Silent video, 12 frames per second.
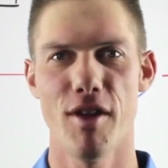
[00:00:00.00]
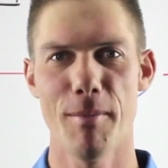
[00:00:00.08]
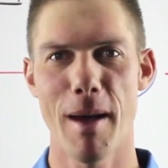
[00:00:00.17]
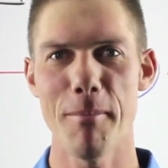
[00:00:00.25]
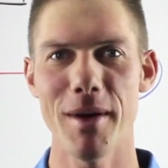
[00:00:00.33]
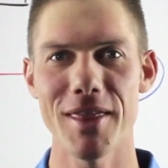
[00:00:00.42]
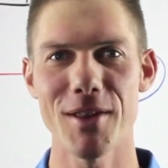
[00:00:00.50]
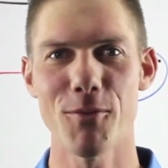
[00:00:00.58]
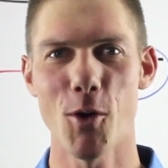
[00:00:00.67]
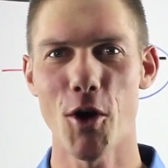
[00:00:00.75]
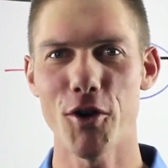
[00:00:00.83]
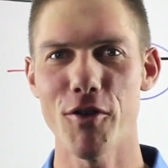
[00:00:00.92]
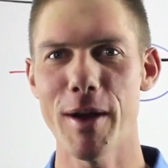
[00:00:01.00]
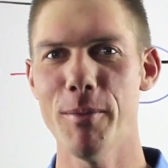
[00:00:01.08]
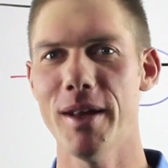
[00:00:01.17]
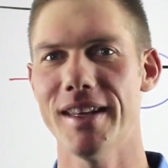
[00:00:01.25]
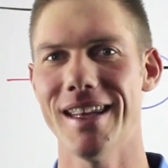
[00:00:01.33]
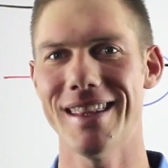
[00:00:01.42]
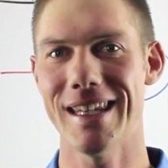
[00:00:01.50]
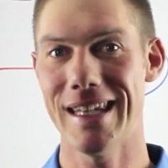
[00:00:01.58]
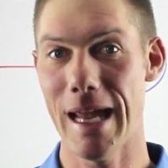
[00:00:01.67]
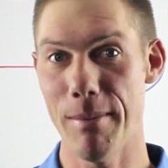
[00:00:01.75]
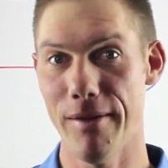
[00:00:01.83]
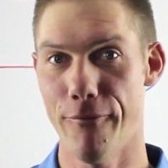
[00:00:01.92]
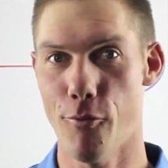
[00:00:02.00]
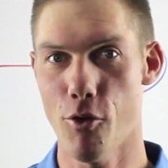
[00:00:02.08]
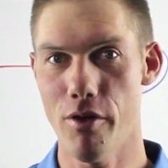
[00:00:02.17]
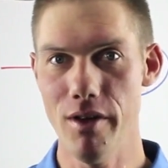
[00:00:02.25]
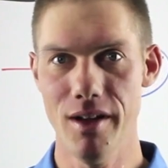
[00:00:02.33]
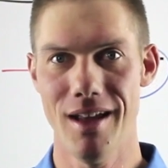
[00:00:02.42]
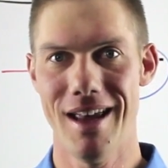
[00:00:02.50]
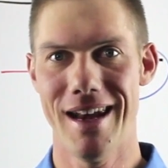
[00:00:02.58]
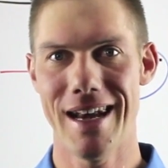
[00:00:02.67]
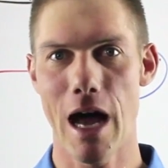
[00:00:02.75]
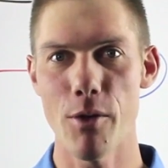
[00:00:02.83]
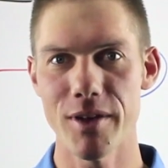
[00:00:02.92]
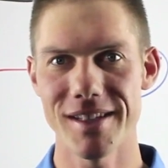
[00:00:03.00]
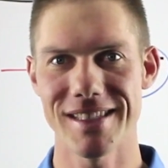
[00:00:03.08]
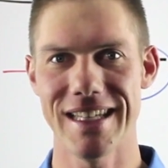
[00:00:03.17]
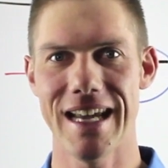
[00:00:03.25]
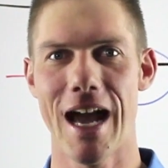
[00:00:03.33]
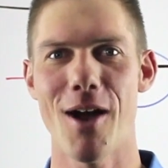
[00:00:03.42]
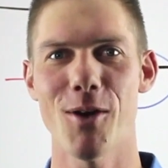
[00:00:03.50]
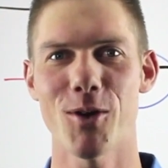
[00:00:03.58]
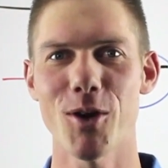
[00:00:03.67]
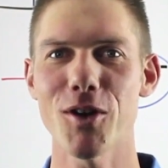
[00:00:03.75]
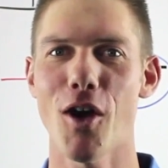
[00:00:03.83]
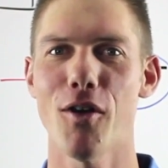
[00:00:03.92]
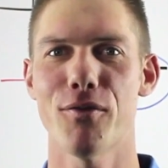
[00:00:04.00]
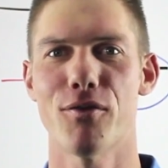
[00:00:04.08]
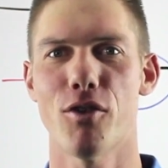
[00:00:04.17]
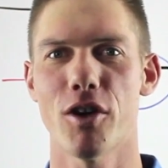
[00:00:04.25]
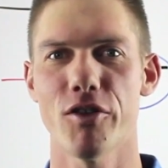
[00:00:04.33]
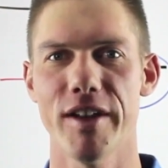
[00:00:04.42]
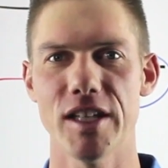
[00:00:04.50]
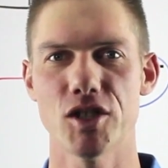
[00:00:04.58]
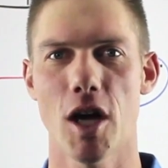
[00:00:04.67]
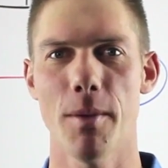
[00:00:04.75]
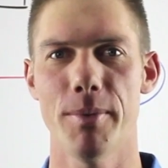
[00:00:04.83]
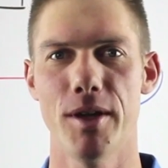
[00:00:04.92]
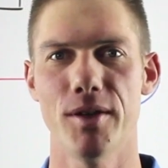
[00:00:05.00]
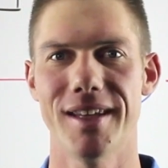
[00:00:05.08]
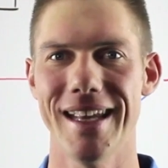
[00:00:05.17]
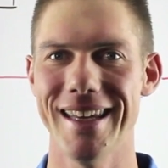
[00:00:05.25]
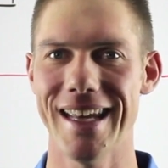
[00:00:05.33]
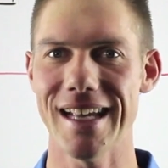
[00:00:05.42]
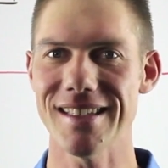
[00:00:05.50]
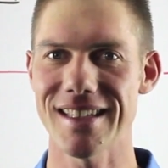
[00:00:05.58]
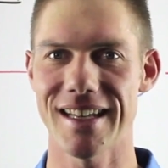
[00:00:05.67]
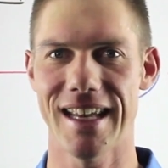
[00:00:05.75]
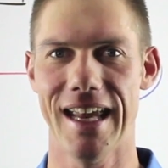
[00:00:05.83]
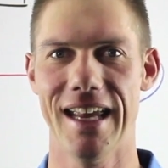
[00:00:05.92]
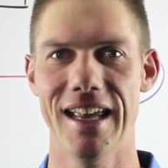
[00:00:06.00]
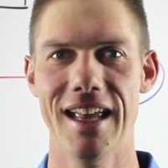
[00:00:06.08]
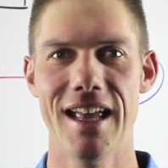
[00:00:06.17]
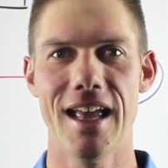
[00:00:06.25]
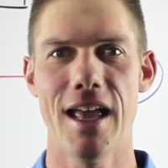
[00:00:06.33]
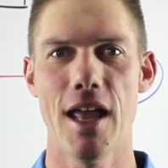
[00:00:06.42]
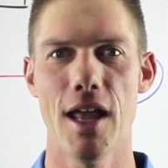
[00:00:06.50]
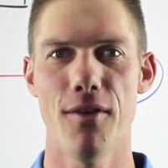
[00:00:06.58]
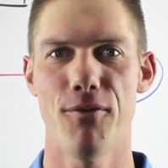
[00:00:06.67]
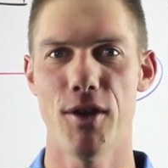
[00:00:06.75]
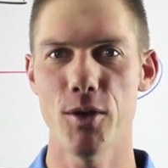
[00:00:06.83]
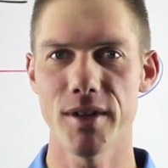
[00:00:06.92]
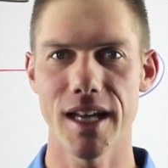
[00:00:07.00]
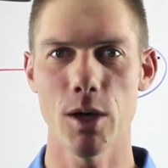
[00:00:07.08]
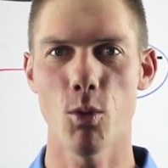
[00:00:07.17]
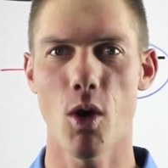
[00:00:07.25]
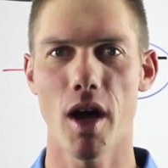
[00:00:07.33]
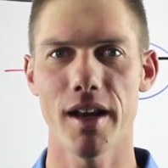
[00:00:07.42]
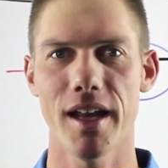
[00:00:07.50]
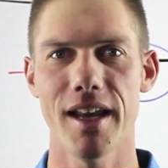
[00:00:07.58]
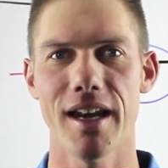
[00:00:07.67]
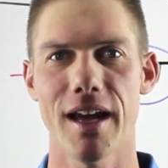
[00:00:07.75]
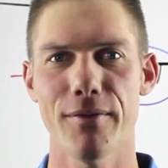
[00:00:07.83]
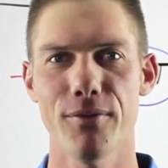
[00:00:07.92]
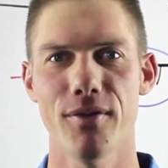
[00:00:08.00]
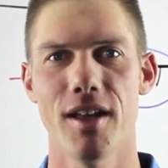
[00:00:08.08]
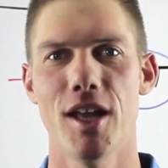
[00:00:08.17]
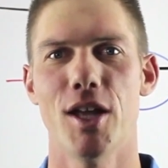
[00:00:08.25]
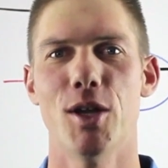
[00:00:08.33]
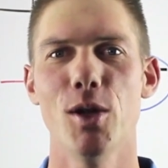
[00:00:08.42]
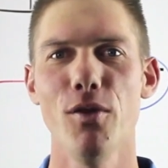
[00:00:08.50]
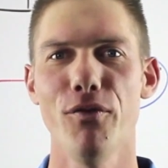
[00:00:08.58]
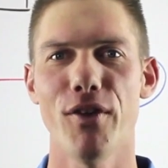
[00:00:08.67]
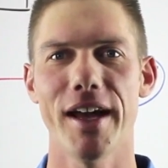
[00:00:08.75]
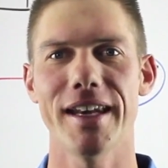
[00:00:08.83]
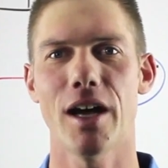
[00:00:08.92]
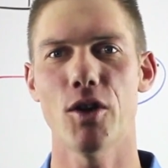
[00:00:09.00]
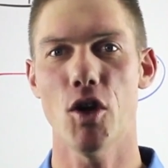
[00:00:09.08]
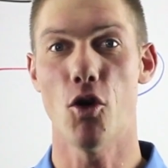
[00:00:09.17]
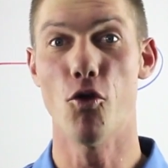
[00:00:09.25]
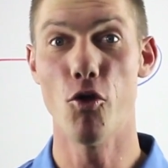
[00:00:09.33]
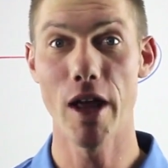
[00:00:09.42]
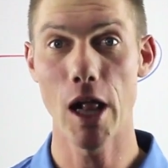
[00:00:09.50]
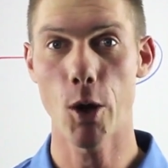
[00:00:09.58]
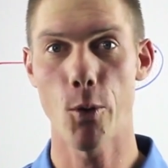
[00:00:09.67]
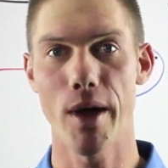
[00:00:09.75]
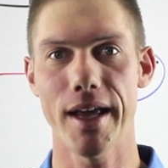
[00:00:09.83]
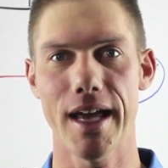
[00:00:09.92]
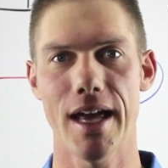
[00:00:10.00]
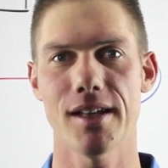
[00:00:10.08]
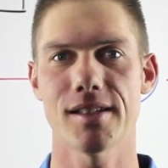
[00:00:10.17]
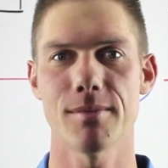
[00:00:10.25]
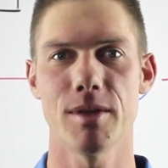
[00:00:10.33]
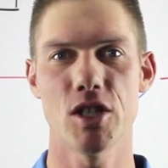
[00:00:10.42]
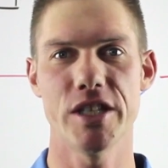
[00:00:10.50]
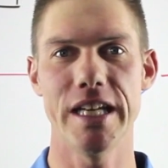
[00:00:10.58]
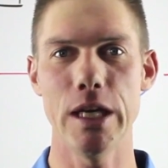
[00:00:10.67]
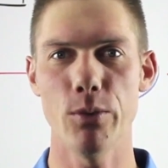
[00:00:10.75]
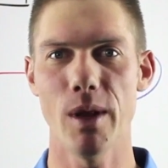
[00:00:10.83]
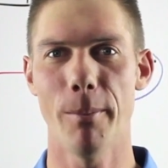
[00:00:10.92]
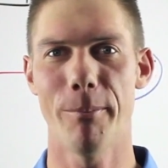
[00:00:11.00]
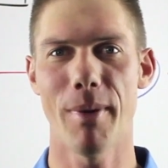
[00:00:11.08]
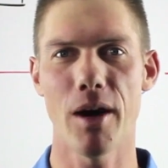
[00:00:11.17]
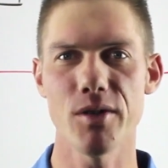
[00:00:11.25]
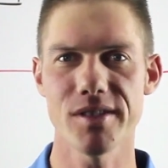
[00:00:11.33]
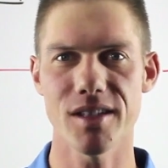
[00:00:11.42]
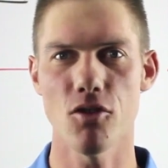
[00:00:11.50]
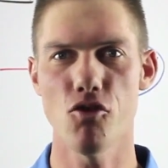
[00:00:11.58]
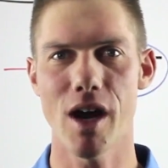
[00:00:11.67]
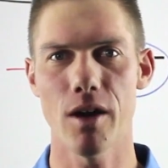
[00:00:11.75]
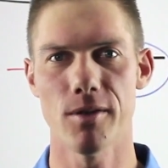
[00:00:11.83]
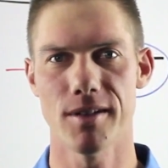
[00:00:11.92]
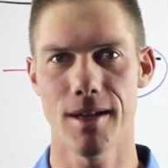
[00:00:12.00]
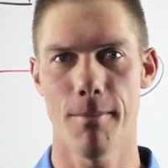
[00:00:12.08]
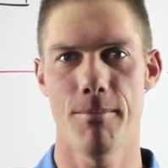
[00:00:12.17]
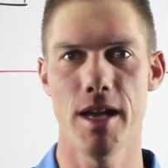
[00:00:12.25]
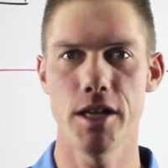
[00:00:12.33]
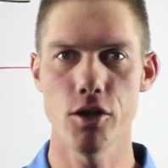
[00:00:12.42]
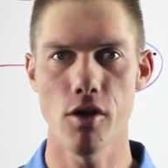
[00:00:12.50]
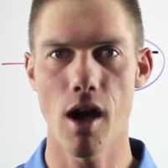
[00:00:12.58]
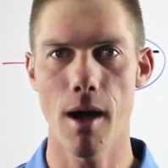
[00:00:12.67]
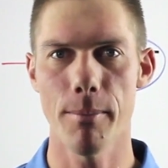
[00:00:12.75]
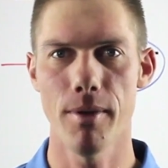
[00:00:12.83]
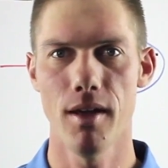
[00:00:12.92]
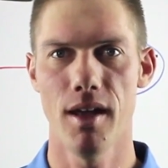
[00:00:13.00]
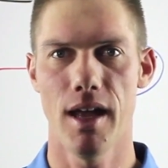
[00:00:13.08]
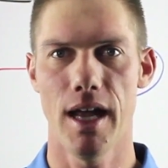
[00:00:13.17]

Remember the watering we did the day before? Now you see how good of watering job you did yesterday. If you didn't water enough, you'll find out real quick, as the machine will bounce around, beat you up,